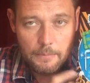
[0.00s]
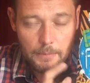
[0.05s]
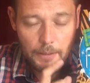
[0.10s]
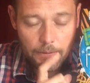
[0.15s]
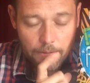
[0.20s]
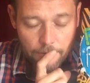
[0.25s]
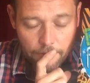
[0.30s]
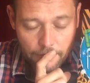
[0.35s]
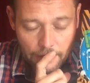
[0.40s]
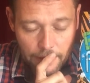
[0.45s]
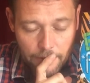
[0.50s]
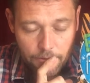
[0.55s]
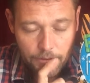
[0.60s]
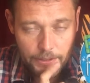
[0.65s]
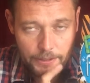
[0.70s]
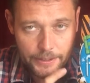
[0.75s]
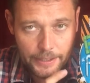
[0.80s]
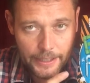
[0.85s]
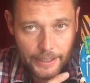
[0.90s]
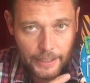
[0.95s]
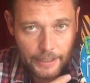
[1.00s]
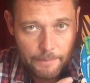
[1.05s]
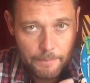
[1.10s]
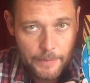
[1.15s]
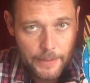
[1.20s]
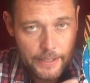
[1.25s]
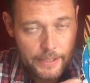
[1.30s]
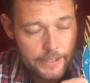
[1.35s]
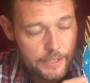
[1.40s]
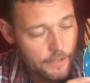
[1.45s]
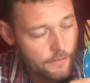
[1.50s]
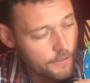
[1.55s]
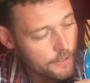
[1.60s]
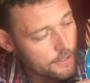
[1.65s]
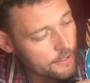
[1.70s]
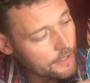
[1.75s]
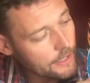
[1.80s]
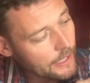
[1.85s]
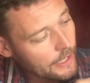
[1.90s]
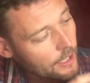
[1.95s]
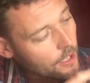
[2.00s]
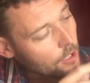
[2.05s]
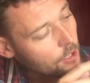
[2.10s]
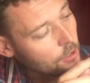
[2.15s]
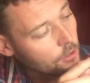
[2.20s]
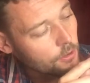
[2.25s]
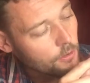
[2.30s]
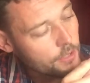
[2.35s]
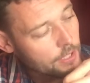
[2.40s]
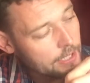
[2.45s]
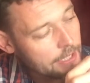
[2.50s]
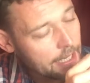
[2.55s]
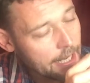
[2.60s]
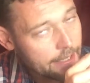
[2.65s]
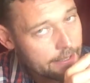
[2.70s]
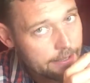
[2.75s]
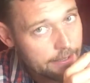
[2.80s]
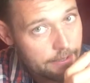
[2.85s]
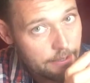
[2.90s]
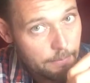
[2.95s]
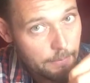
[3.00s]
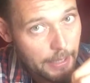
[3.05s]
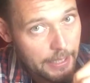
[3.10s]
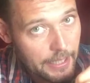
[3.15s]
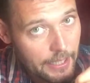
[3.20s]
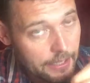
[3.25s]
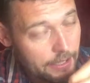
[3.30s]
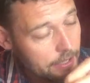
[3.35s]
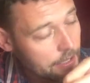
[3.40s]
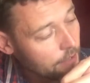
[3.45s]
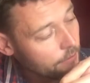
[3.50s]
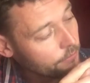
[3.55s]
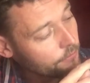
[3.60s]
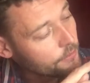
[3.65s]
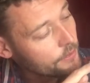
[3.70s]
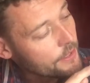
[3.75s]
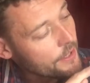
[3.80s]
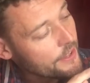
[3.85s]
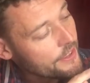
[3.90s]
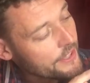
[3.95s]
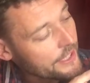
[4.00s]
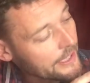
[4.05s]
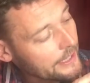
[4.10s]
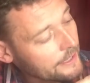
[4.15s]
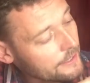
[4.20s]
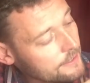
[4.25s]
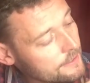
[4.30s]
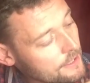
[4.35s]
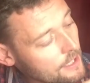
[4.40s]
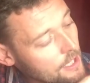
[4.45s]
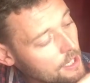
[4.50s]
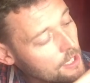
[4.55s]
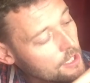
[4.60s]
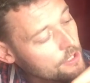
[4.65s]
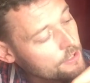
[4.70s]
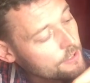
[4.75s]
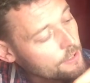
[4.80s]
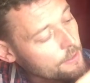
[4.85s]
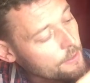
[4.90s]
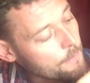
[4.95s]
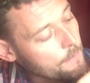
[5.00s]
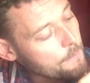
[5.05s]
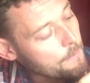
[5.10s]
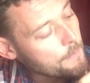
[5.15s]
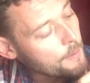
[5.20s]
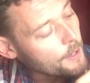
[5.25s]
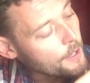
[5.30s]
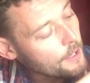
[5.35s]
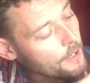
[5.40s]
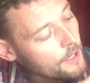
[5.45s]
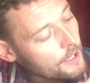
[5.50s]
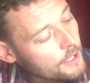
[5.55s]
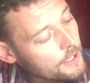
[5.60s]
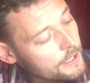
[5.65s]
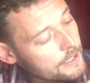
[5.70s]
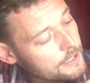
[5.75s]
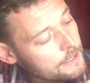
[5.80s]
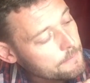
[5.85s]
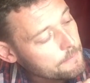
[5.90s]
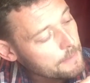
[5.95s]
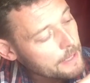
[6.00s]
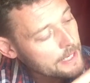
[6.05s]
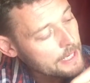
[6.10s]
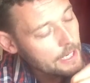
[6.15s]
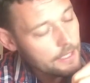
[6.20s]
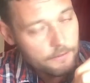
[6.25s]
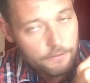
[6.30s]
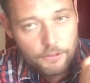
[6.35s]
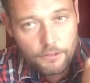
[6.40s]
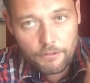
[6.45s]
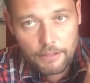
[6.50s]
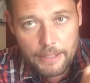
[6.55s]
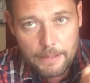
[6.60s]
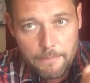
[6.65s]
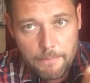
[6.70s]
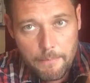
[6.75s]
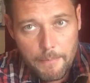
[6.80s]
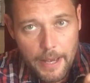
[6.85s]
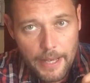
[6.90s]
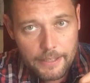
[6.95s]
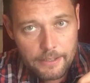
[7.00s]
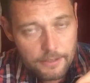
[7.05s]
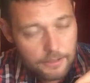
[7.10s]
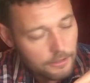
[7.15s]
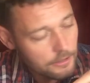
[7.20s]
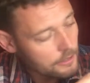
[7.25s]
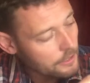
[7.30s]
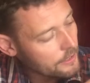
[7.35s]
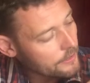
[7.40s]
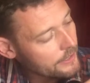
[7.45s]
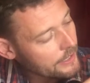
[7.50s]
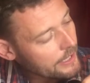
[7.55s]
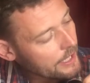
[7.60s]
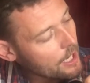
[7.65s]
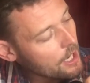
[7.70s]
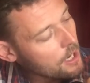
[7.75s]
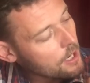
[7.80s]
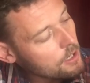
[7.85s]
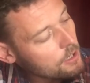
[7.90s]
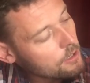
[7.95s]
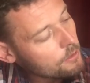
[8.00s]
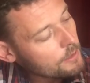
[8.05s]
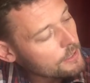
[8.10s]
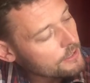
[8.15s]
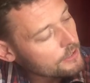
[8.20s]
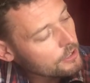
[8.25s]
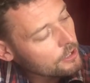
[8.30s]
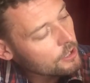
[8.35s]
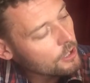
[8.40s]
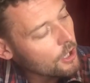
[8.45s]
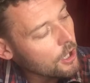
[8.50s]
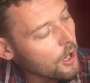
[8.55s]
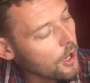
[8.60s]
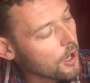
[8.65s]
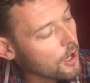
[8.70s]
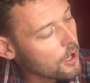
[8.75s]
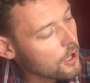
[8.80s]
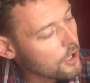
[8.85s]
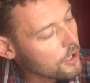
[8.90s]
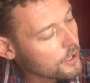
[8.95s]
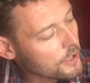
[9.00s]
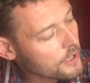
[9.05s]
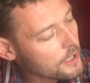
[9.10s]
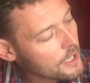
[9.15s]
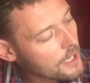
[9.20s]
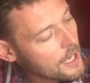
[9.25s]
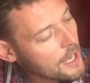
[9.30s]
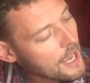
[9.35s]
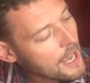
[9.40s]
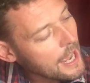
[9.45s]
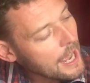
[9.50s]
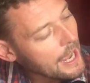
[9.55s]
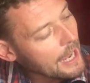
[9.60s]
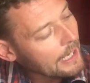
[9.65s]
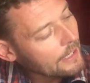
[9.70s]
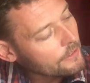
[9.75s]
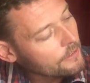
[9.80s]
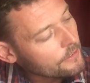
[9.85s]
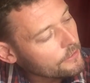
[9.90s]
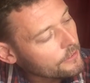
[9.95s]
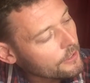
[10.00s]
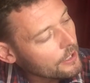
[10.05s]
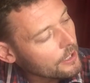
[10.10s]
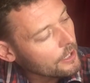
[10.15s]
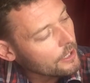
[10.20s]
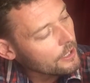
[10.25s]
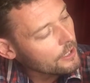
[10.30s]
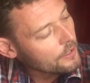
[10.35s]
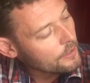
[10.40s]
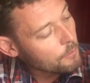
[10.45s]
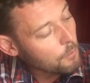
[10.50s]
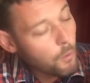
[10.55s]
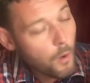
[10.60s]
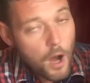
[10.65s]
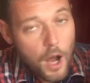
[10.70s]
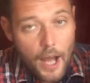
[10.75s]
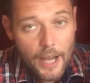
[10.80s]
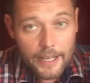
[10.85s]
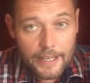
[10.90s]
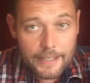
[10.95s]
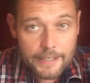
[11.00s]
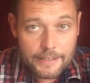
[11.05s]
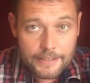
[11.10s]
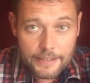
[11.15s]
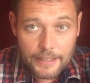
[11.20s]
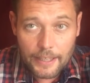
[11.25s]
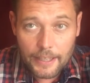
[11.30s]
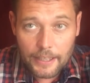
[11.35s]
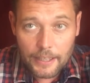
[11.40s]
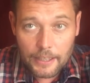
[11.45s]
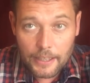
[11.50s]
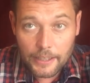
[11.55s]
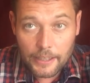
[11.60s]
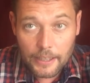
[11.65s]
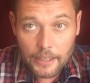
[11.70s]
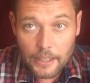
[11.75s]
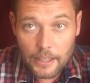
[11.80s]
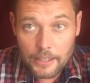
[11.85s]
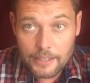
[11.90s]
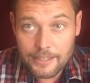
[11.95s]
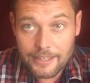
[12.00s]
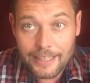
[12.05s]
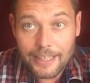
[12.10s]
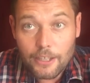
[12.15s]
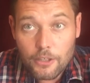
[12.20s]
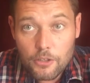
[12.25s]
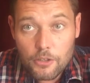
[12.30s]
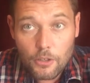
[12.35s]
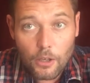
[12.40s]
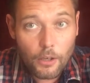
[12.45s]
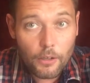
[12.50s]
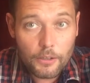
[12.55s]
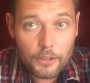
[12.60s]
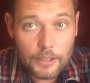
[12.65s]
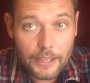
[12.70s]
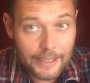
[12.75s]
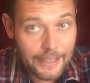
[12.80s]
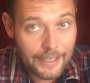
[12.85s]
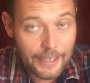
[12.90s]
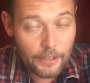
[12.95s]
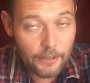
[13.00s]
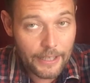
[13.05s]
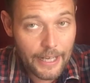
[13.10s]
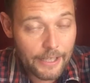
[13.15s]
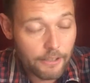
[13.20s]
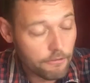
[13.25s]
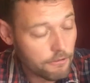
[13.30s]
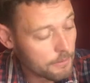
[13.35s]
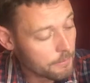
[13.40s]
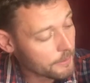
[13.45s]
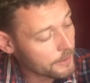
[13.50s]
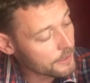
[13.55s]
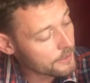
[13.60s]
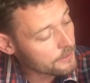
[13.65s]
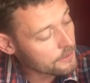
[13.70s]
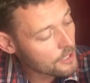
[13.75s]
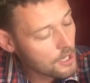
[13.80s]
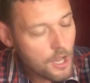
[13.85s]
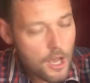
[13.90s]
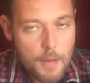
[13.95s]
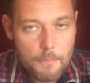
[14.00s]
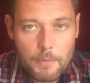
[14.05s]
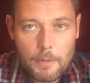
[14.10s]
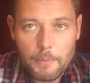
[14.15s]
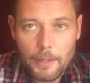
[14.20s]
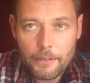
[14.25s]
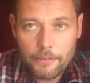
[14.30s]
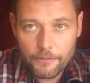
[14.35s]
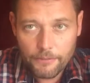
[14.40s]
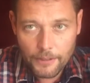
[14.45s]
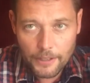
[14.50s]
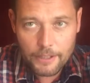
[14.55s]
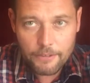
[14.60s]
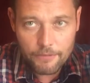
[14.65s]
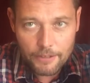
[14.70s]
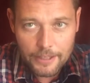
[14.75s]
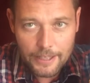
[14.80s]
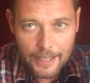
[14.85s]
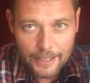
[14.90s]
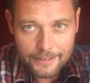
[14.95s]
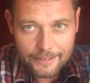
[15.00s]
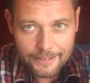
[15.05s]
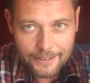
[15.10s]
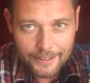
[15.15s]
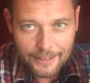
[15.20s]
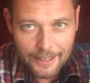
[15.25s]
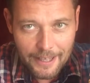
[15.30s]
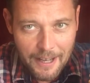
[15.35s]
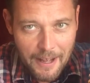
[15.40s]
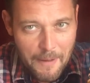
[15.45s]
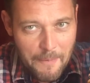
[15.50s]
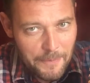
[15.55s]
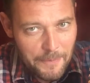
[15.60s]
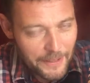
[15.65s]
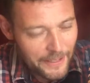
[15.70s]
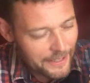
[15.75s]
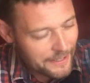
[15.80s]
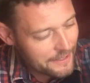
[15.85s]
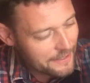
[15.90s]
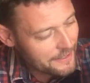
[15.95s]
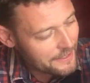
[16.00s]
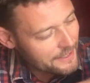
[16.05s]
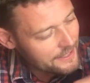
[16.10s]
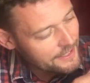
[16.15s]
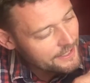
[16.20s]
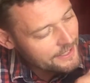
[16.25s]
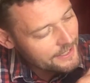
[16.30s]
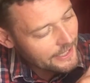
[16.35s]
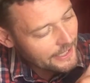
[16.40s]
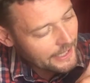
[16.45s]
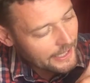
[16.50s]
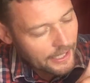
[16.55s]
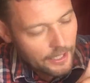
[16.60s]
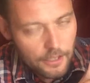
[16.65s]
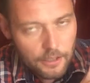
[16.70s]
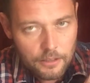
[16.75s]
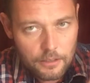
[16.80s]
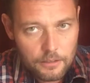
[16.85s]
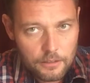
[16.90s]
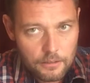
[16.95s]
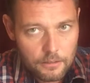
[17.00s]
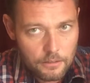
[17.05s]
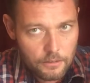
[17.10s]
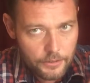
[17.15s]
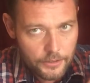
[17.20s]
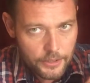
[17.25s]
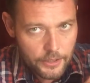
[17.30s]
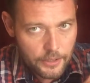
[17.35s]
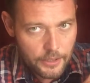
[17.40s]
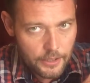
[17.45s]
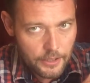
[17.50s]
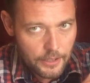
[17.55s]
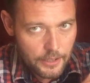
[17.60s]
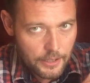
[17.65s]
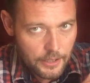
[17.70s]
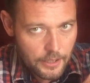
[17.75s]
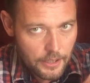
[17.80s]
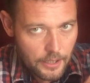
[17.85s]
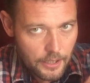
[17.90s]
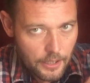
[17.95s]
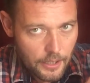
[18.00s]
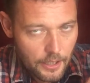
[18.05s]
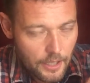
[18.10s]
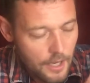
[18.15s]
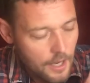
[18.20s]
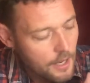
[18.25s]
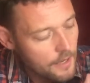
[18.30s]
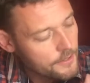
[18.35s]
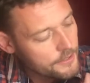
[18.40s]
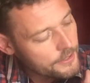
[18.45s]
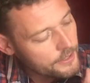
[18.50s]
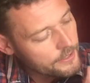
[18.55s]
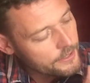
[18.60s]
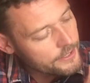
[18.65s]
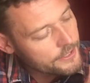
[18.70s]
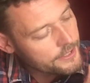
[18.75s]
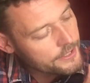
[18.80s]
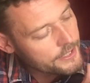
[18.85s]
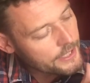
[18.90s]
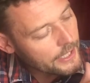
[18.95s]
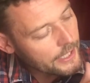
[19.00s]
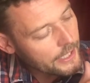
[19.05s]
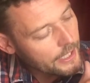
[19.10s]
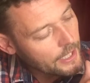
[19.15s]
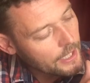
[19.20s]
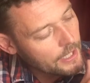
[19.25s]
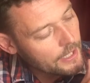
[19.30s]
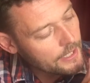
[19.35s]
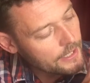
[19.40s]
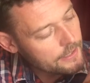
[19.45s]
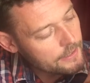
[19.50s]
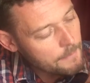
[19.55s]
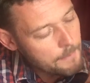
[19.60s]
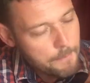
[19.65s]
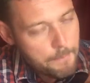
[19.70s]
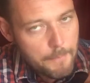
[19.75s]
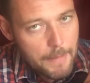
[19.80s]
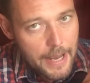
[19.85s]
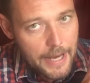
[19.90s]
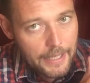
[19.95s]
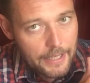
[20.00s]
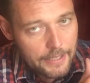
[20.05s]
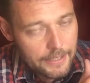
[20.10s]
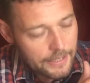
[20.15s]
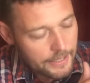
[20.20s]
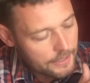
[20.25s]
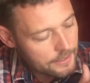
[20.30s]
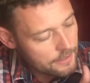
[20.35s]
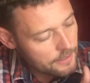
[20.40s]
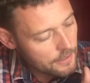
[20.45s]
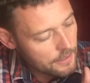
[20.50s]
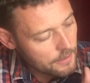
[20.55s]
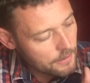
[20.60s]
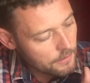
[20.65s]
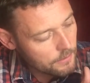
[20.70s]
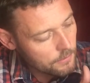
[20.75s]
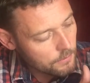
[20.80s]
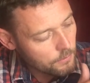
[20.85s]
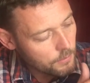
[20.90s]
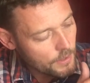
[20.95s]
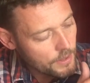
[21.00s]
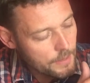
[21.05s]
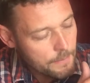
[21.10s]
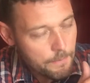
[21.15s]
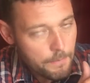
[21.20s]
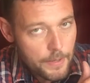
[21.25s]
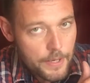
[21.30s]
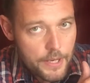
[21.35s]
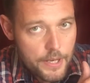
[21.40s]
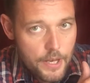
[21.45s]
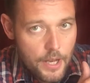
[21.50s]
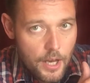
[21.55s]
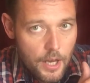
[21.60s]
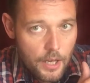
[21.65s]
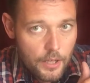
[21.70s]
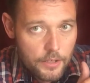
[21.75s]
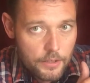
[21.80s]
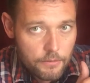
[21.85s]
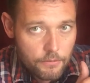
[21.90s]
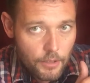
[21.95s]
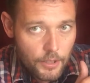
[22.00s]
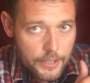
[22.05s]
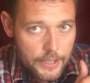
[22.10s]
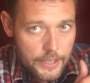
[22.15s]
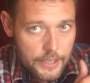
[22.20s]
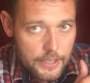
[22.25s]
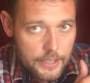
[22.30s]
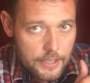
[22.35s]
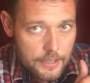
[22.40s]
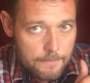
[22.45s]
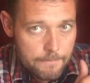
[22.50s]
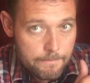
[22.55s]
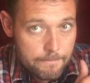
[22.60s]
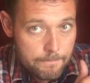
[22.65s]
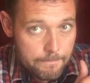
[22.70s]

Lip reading: My favourite thing is, if you see, all the letters are made out of different things. So the B is made out of green metal and the O is a cog. And the Y is like a slingshot, like you get on Angry Birds. But my favourite letter is the C, or the curly cur. So the C is a magnet with a banana on it.